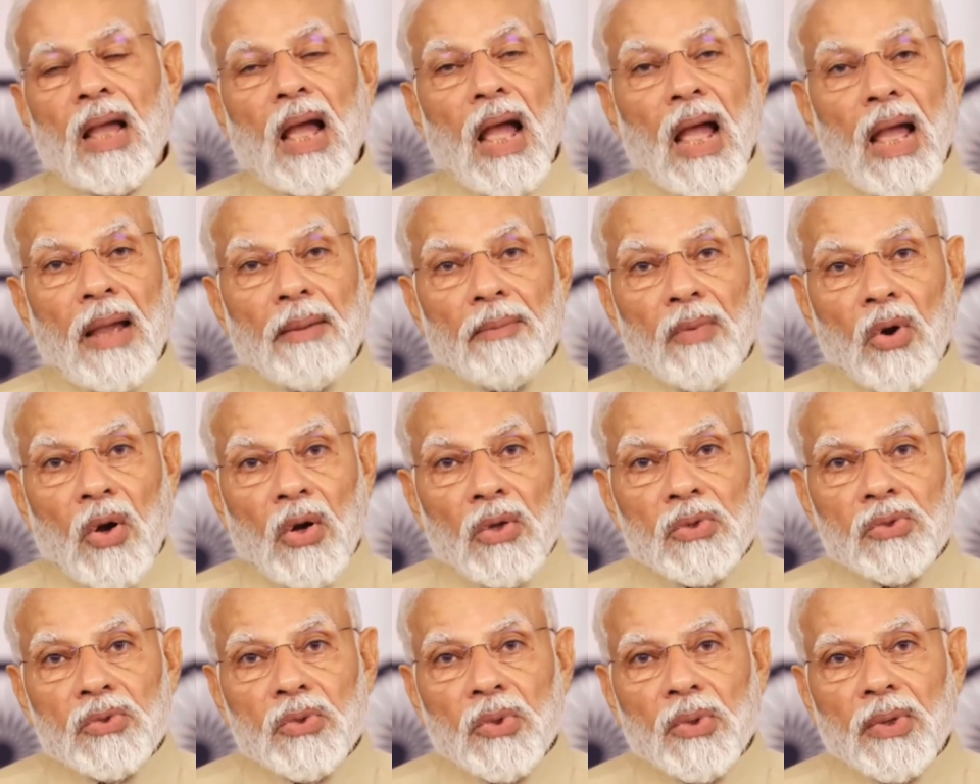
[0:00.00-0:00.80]
I am
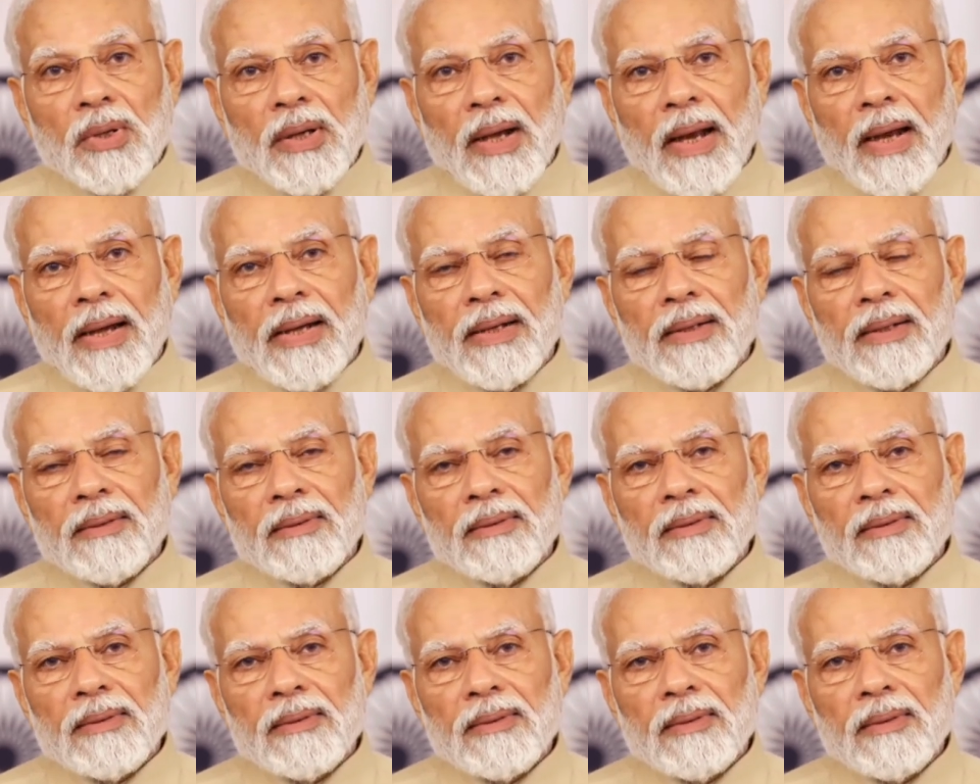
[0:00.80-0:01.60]
also glad
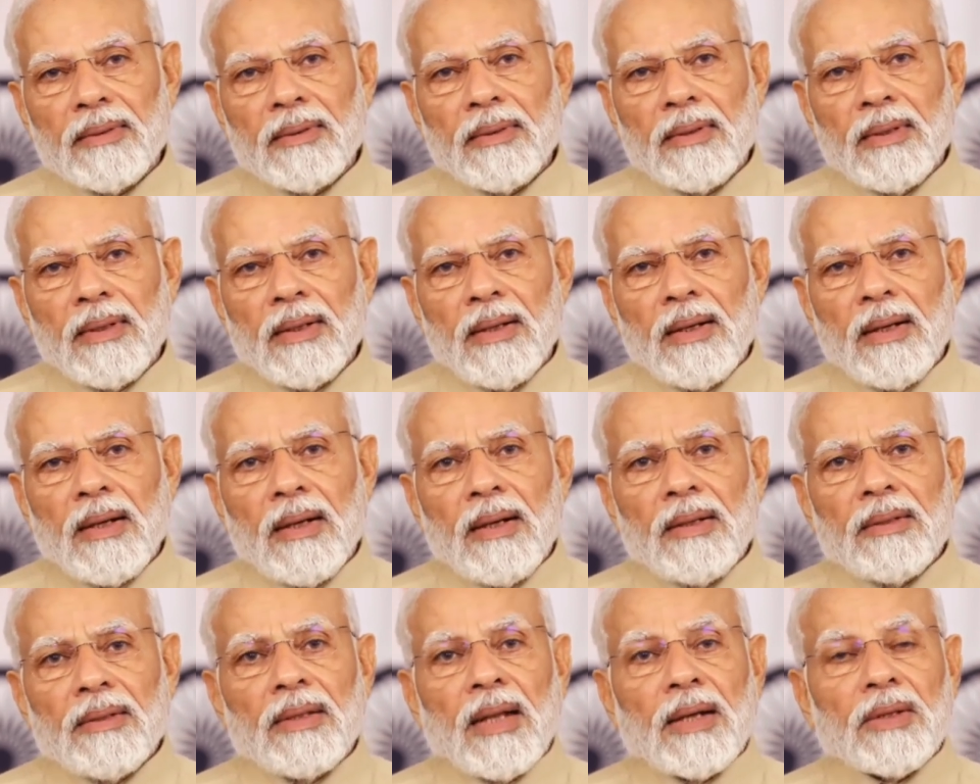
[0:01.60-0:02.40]

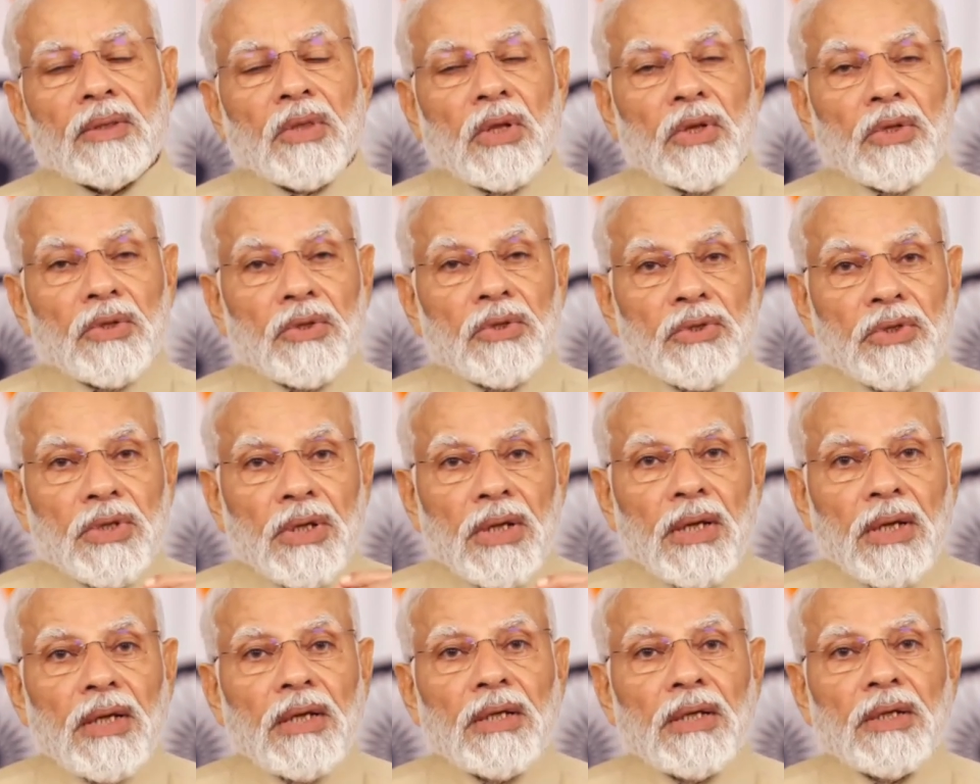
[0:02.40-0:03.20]
that the
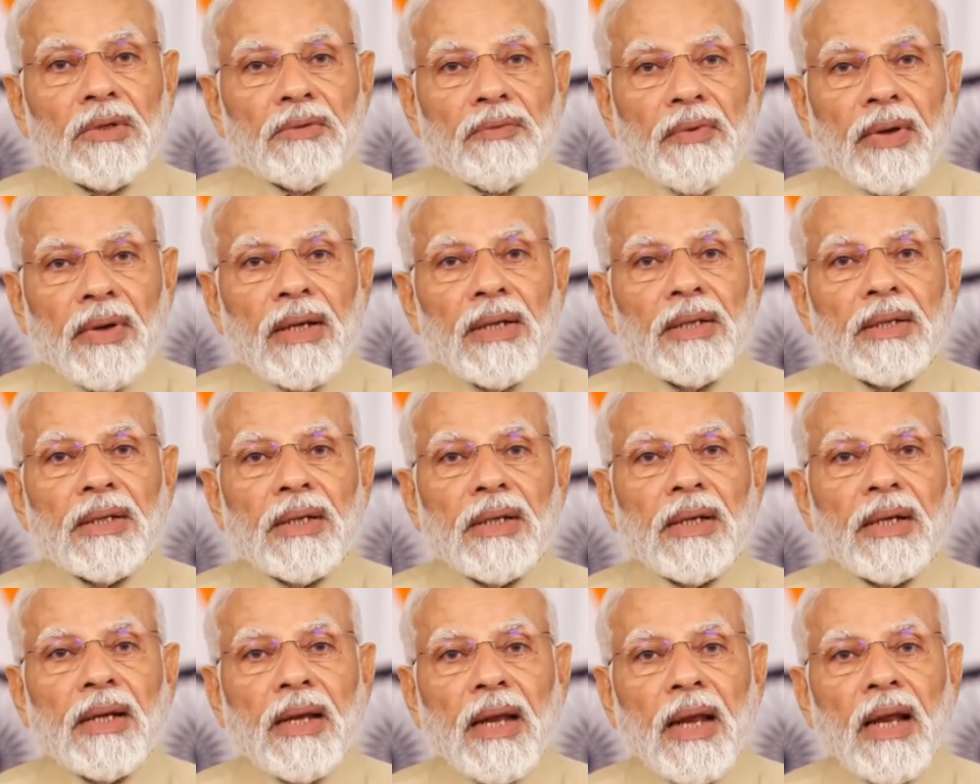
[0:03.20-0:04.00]

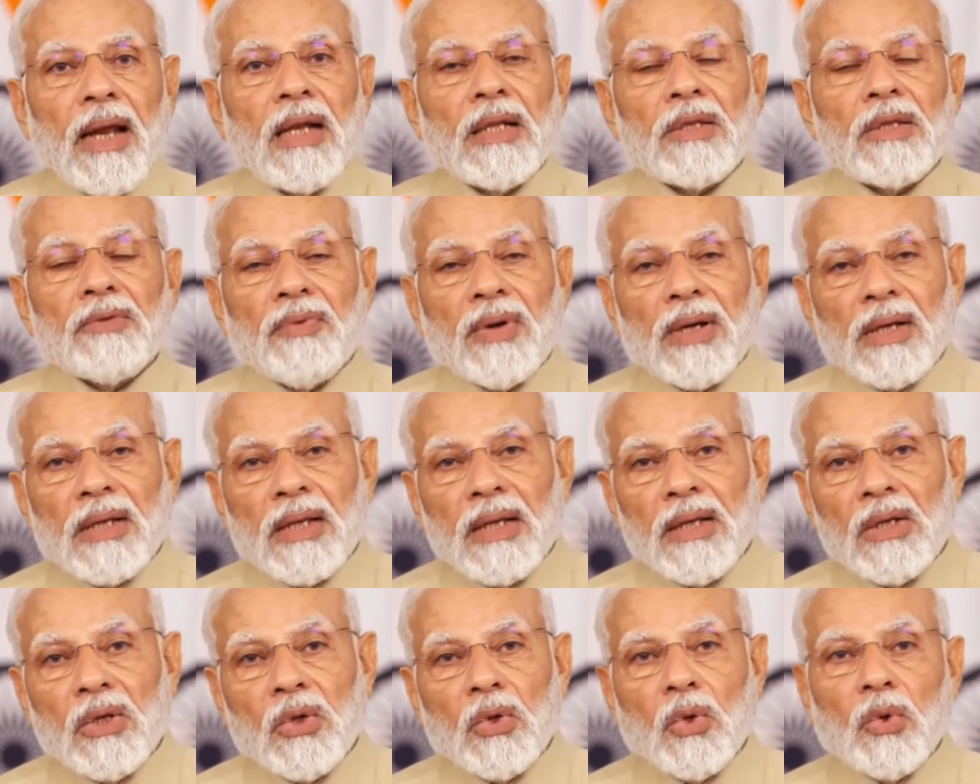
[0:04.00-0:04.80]
G20 Health
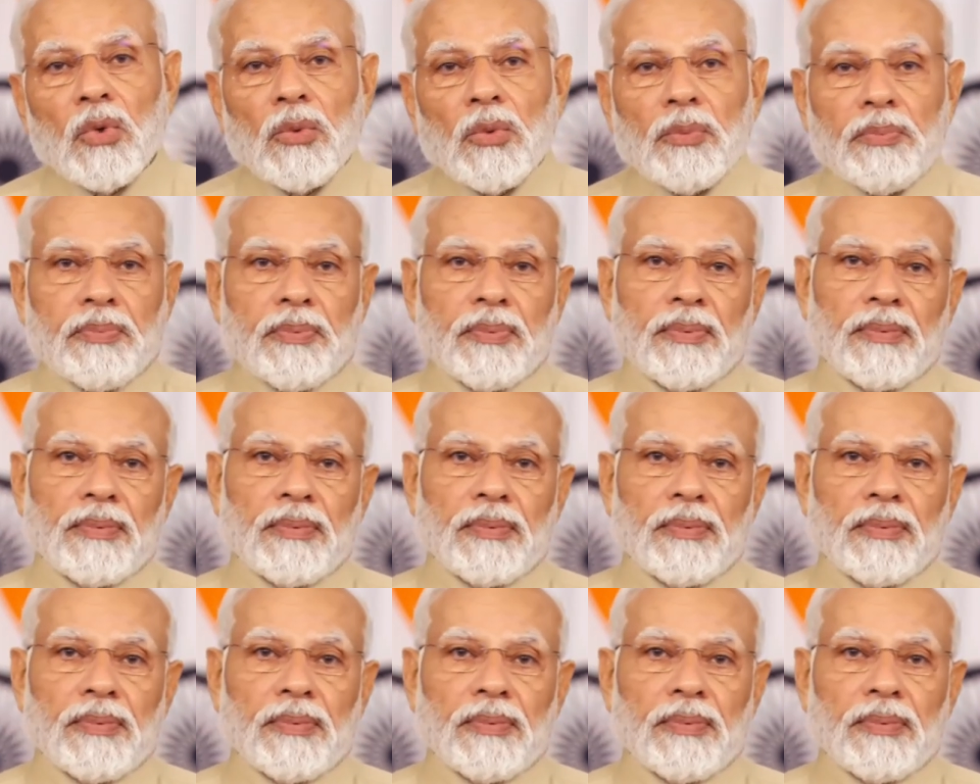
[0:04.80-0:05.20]
Working Group